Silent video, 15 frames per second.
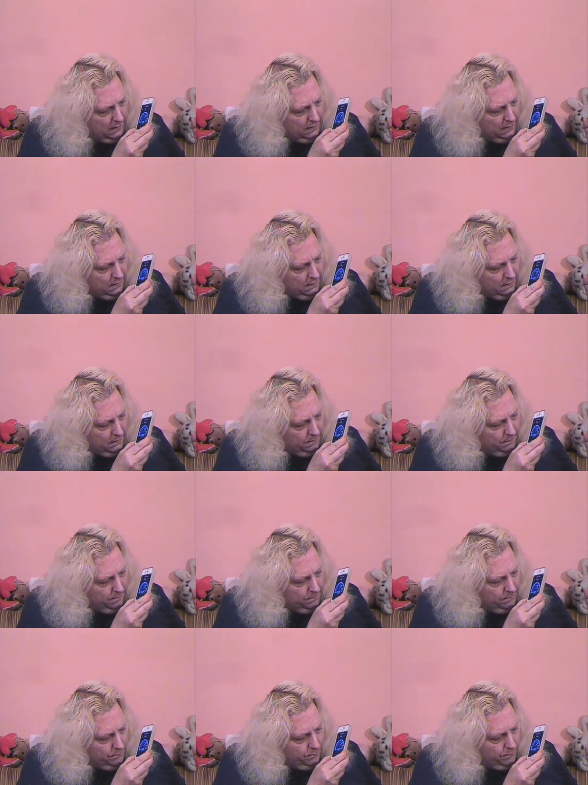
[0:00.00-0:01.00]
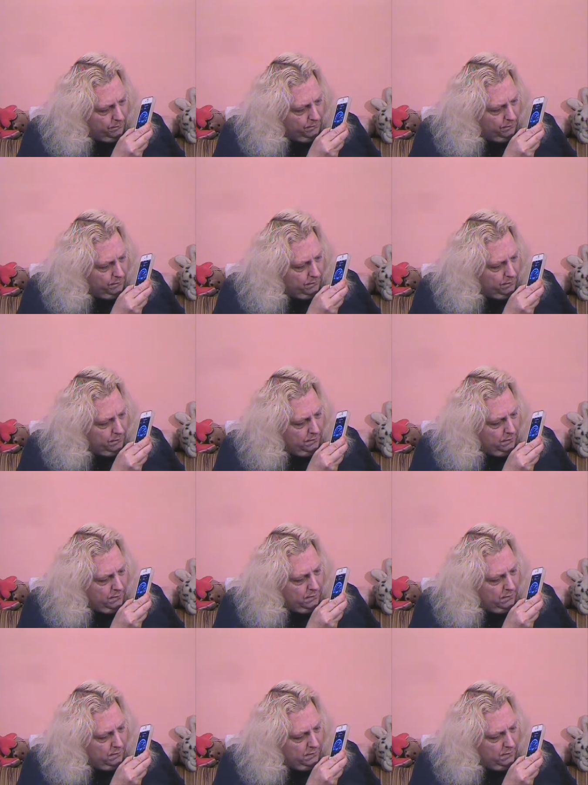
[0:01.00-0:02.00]

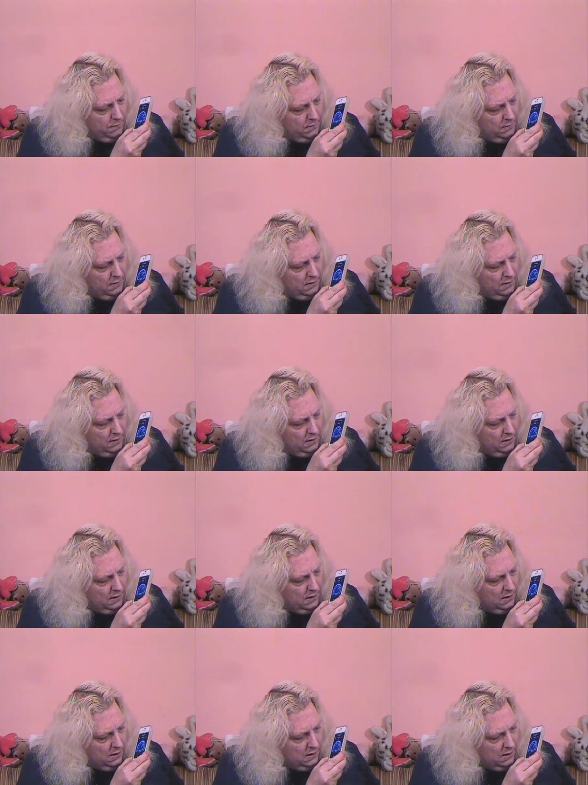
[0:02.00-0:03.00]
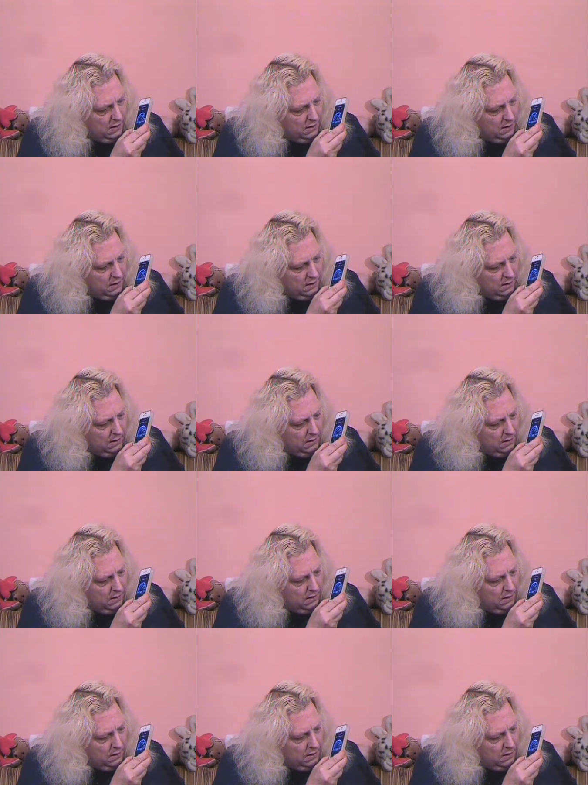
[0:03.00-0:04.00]

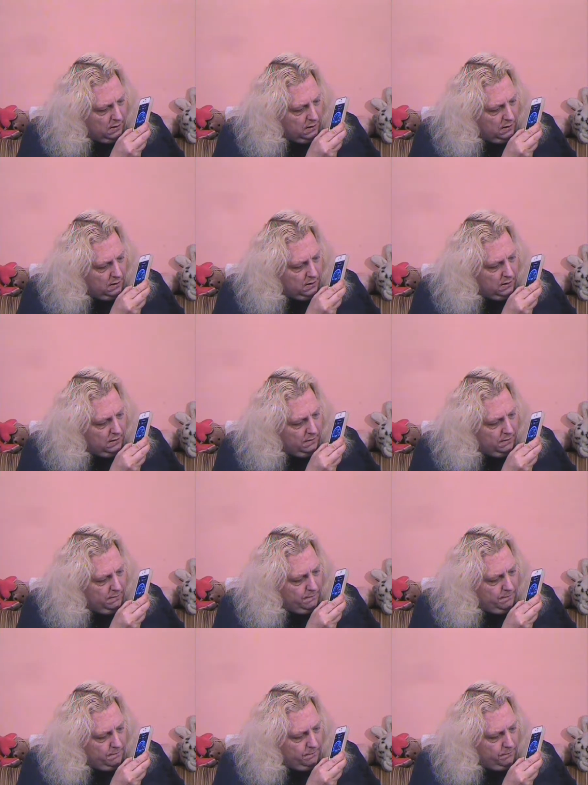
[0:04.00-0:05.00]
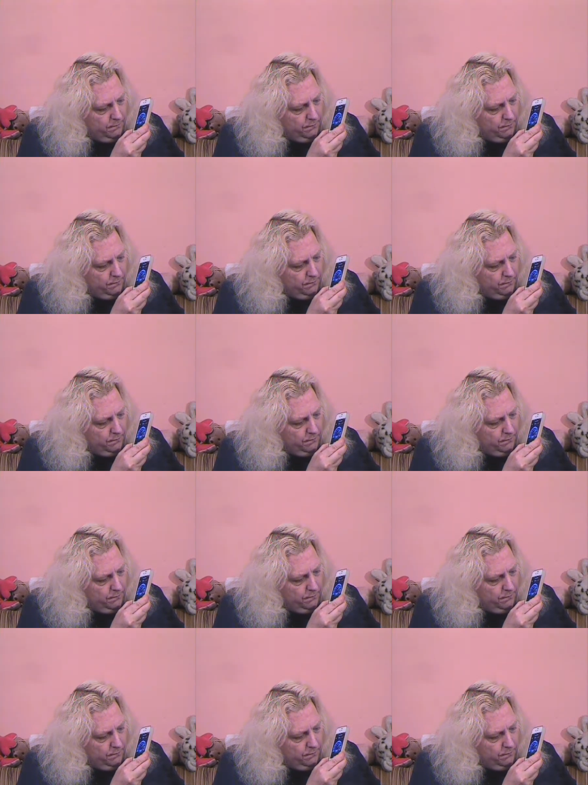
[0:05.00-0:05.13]
(no one is talking)